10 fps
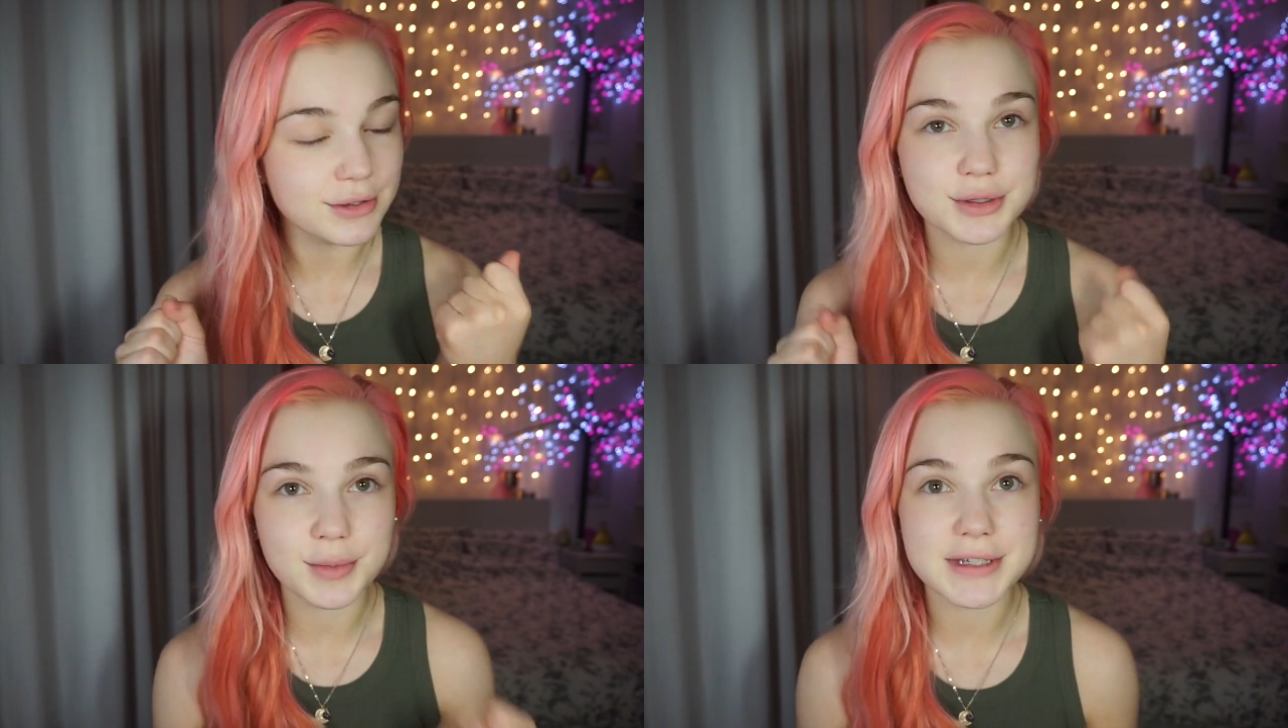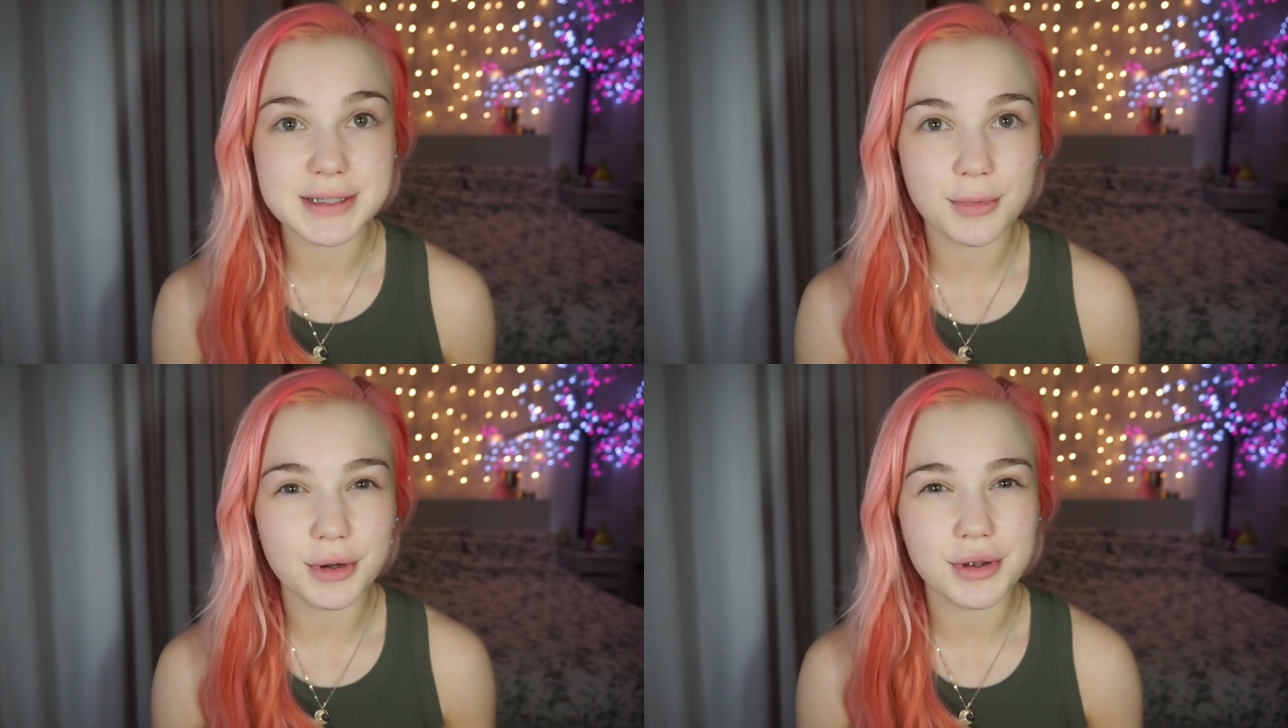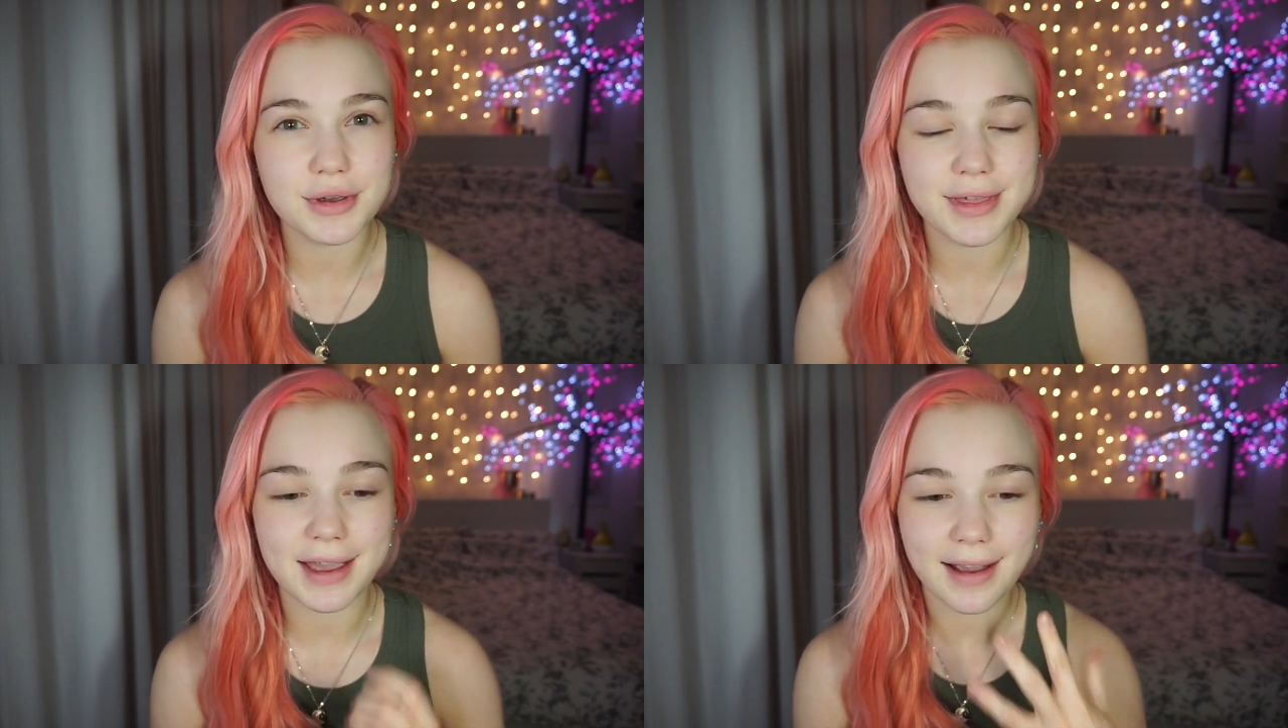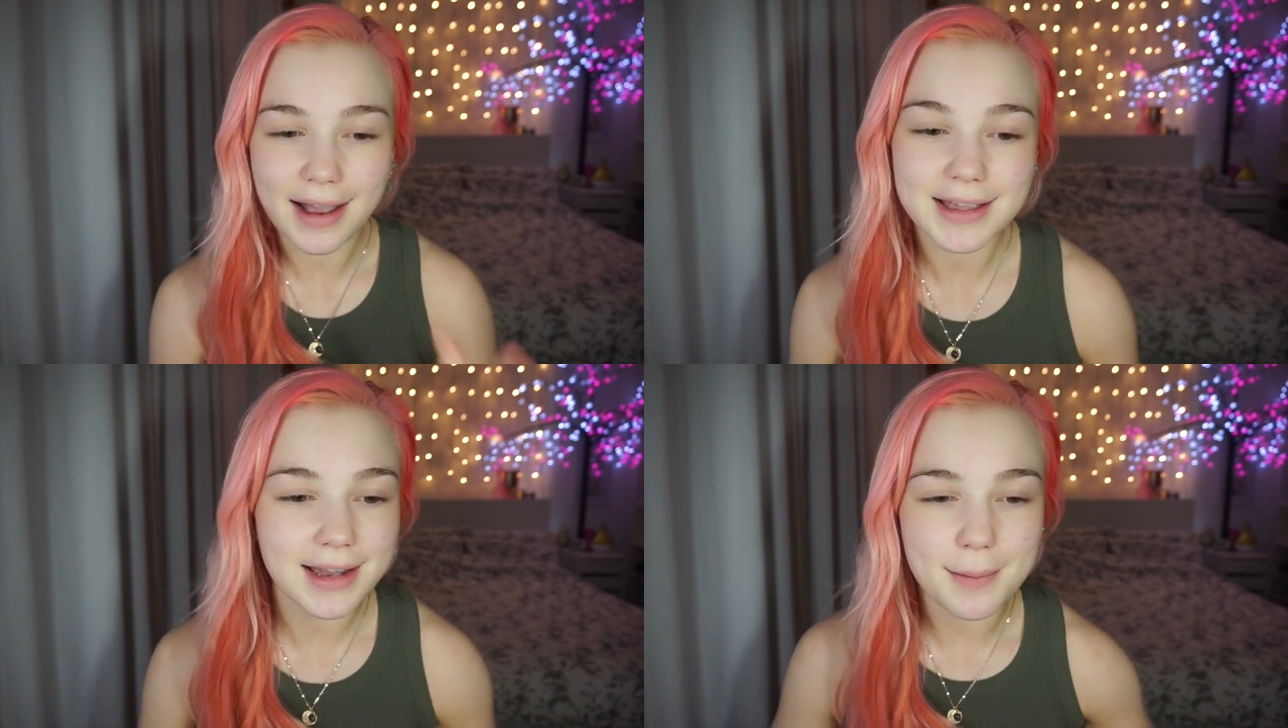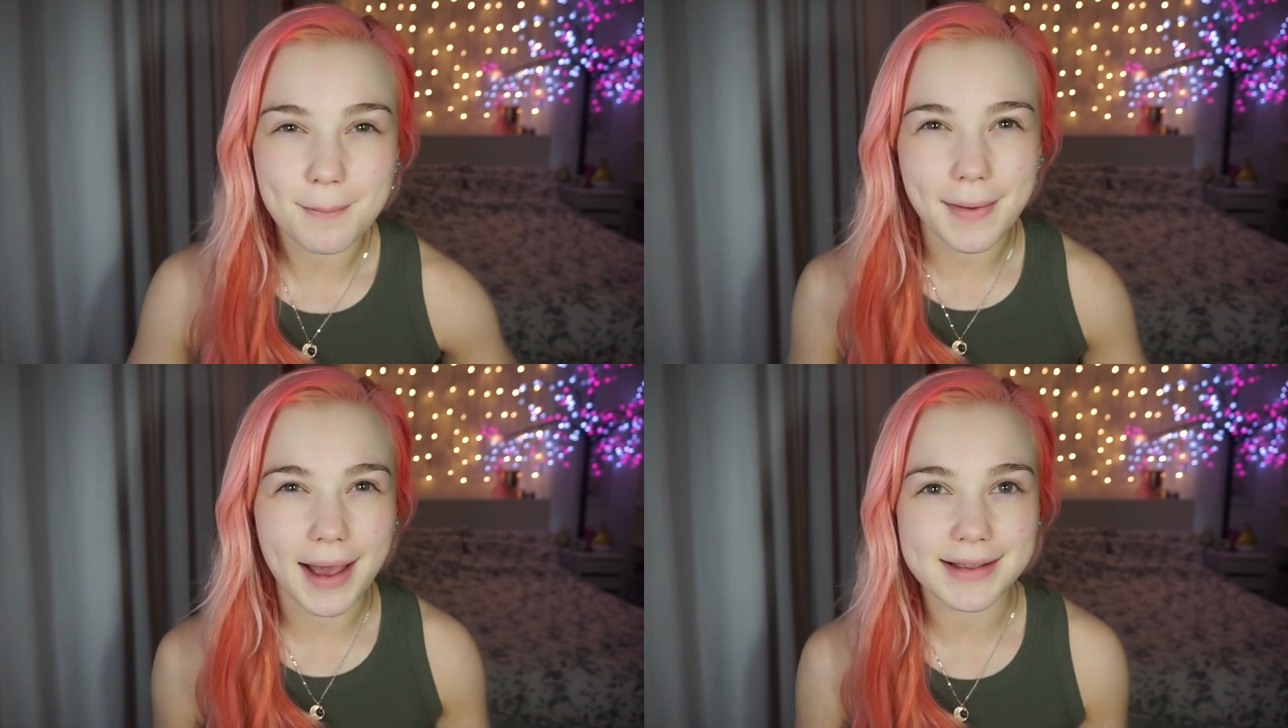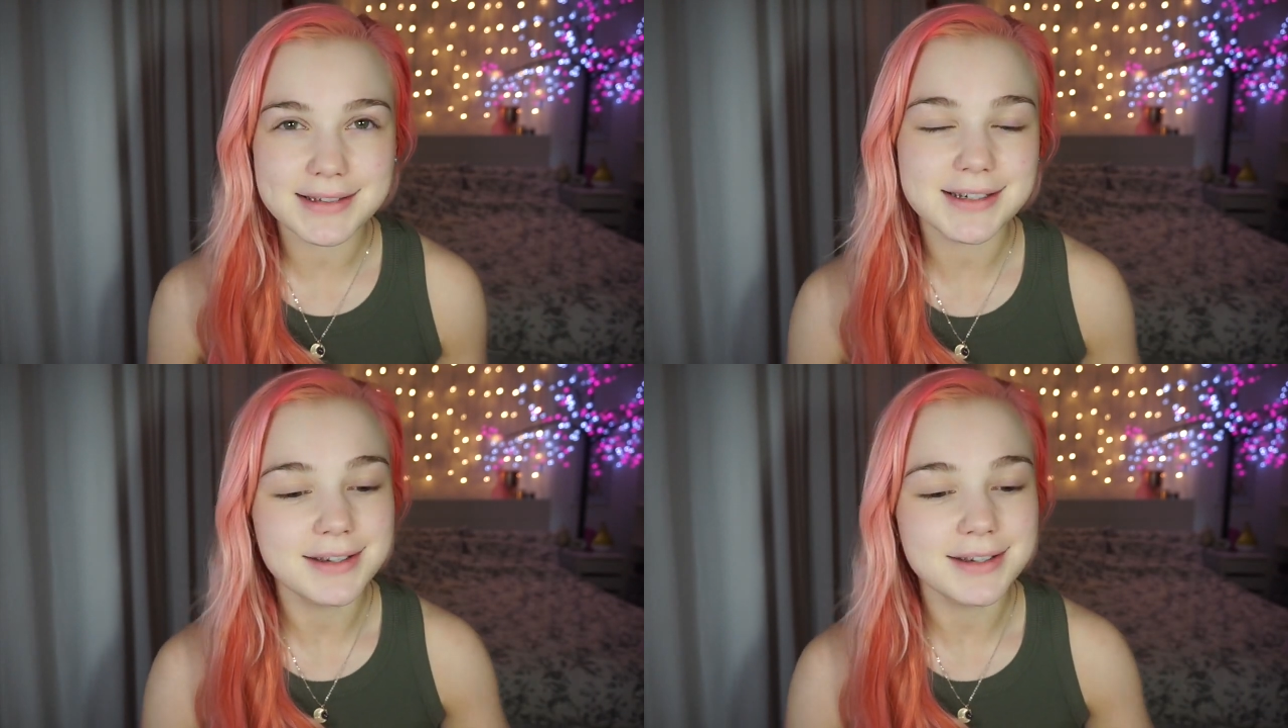super smooth and kind of like matte,